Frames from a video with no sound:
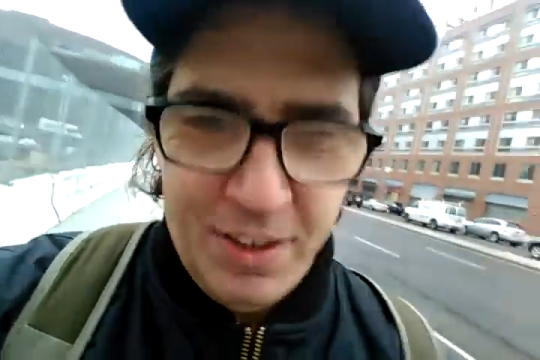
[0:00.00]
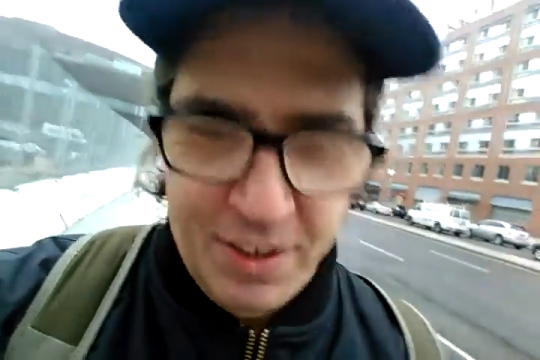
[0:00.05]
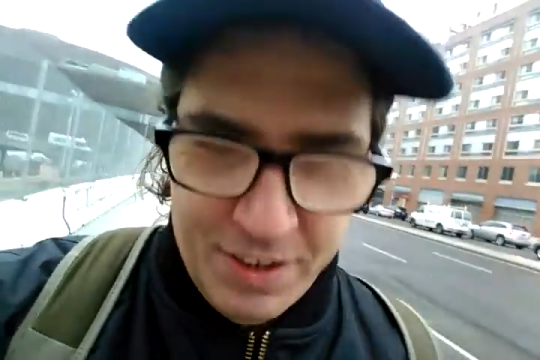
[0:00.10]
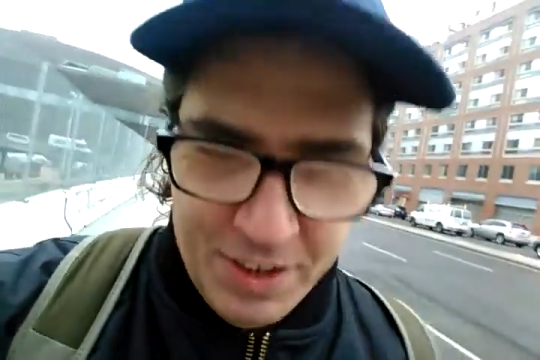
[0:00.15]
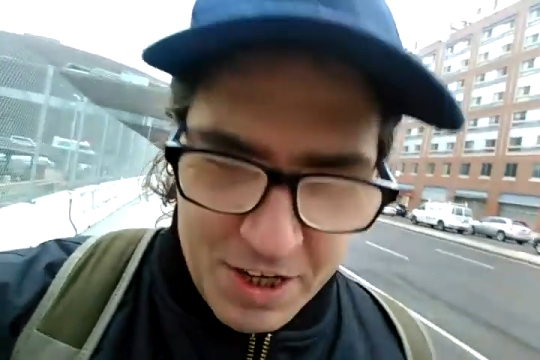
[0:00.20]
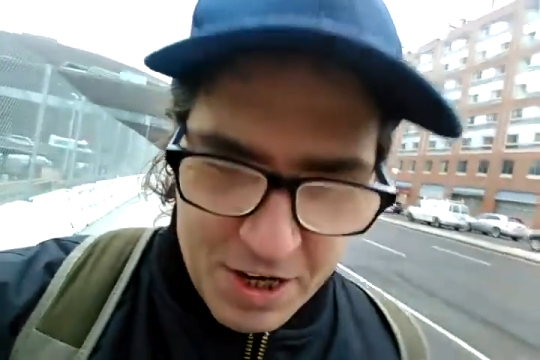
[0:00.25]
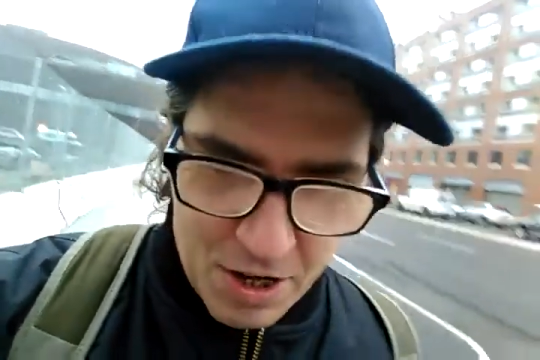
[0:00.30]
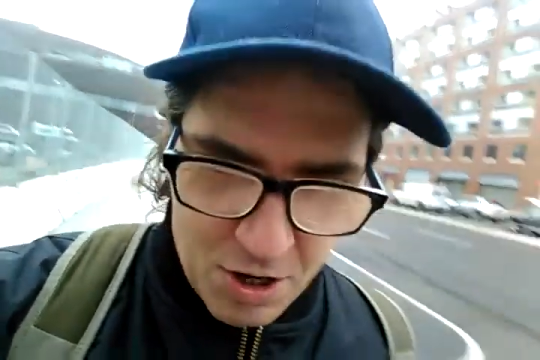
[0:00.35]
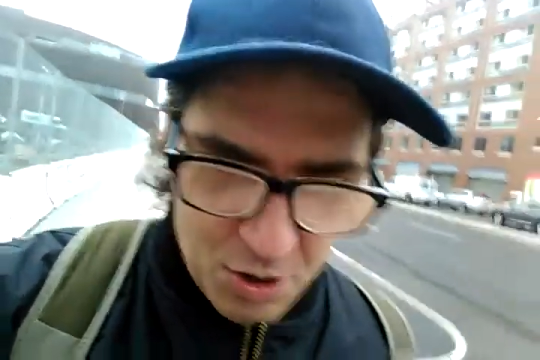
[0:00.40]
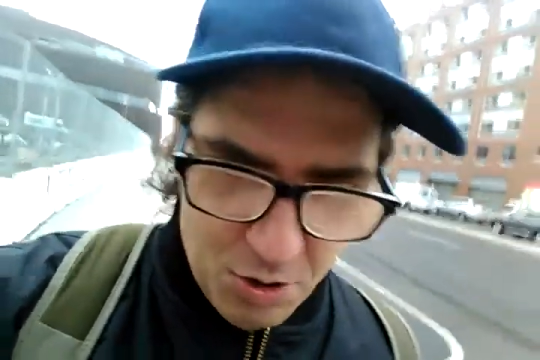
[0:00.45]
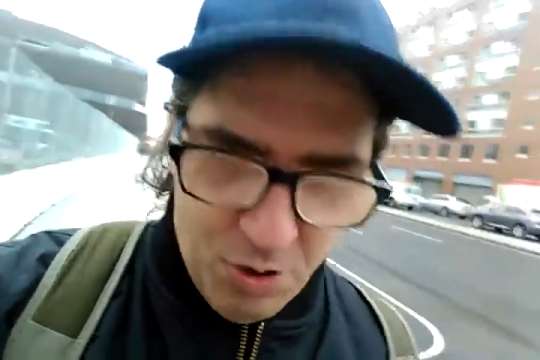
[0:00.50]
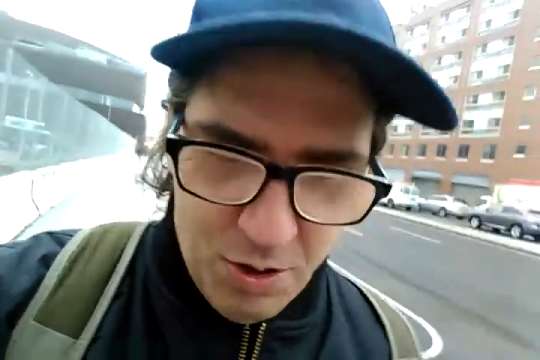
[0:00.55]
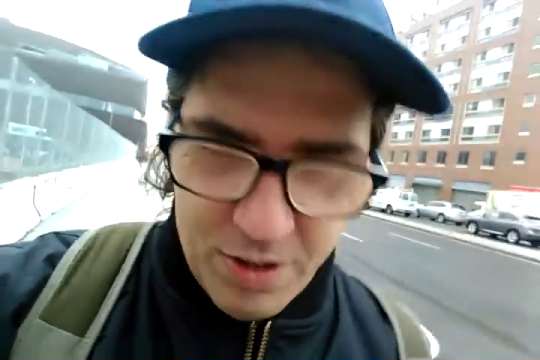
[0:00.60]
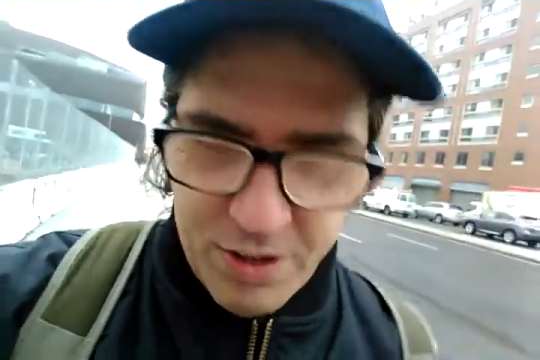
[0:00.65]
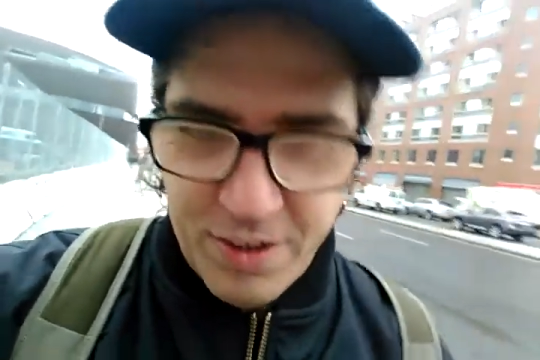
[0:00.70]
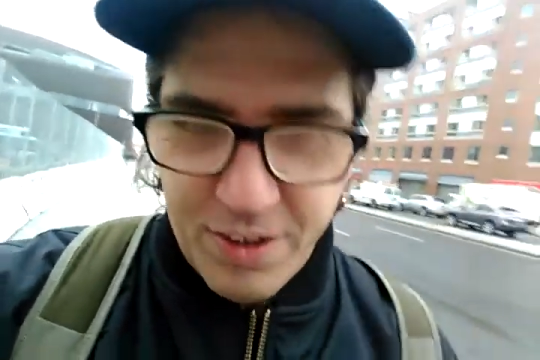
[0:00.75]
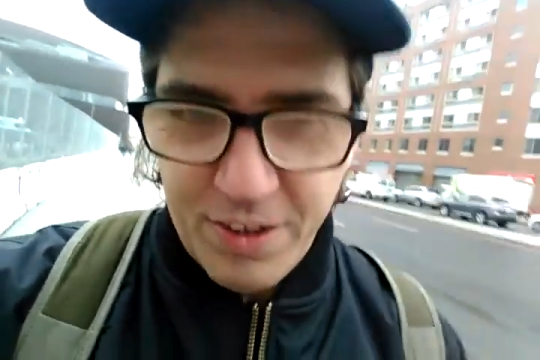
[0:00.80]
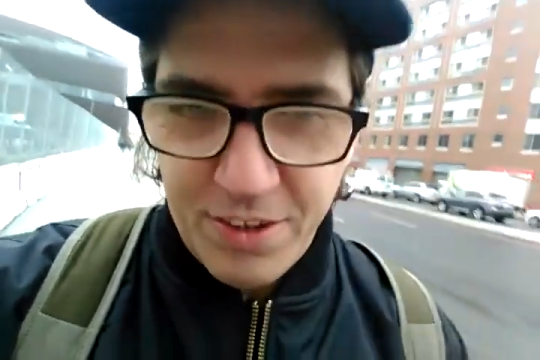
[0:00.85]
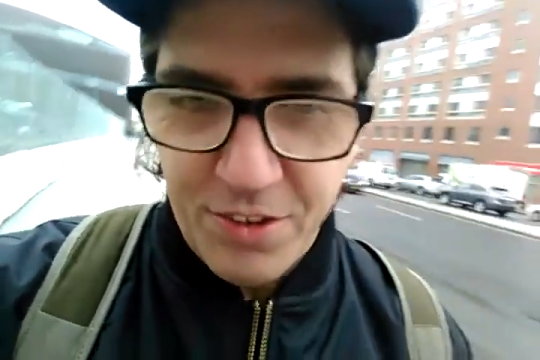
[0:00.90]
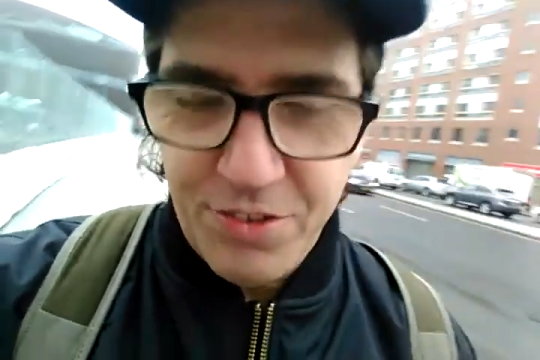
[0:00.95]
you know,
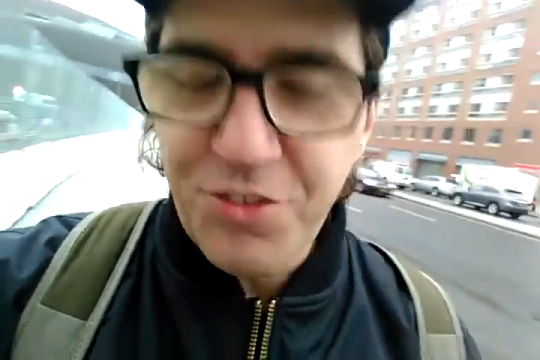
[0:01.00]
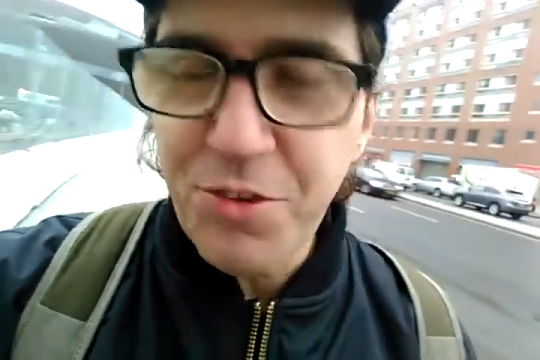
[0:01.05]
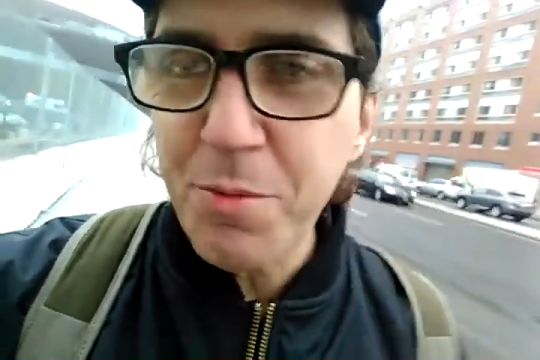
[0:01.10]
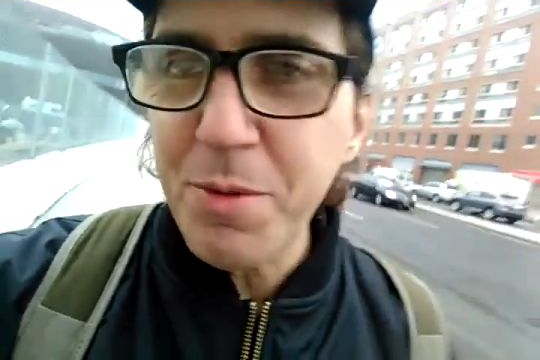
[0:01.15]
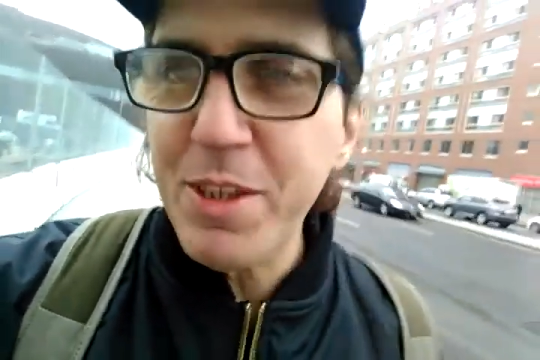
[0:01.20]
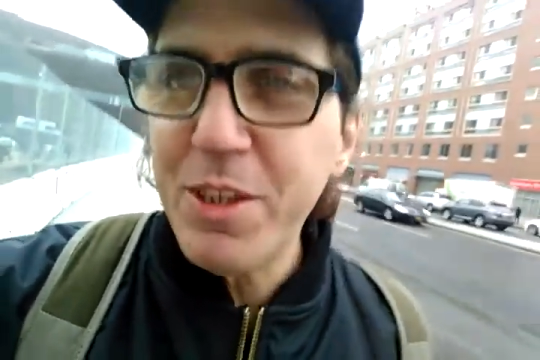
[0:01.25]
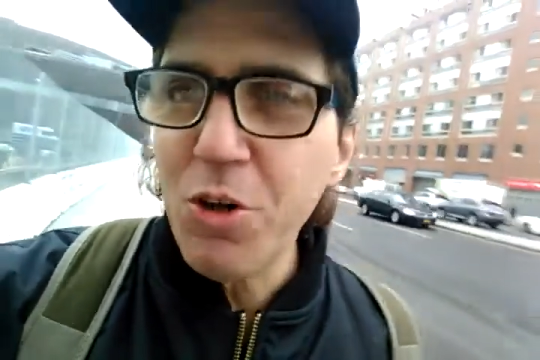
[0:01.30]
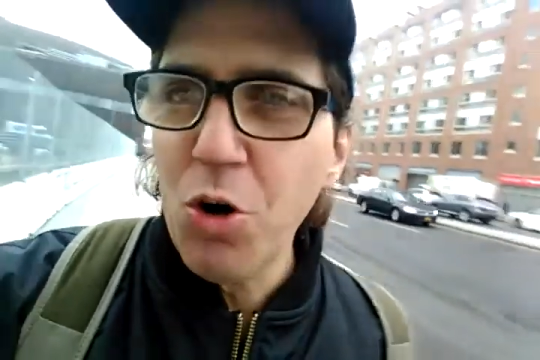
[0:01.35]
Jimmy